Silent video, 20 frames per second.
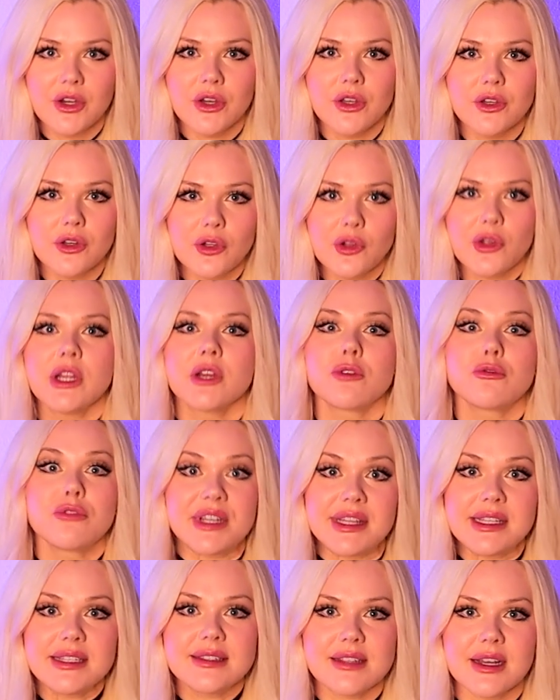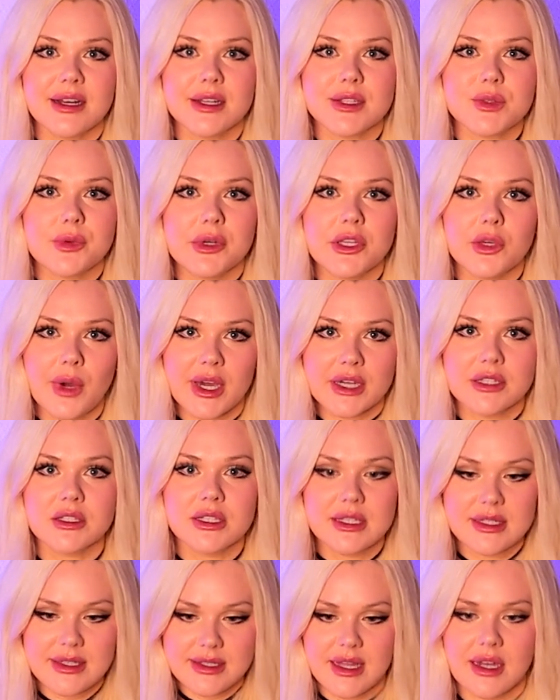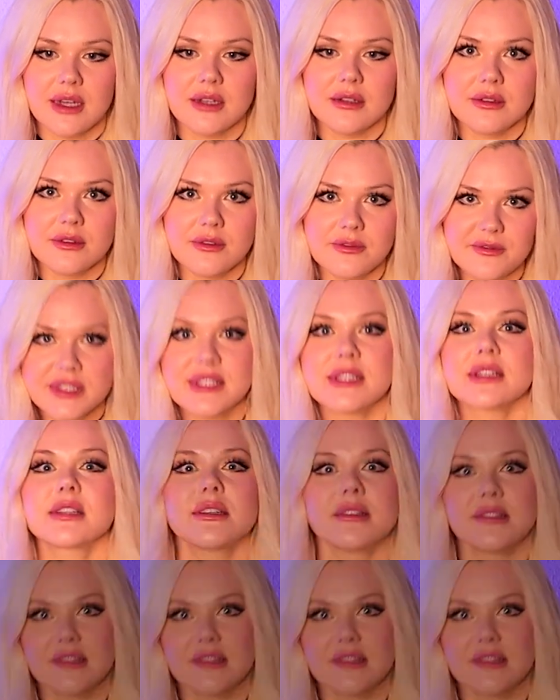your learning really starts when you actually start physically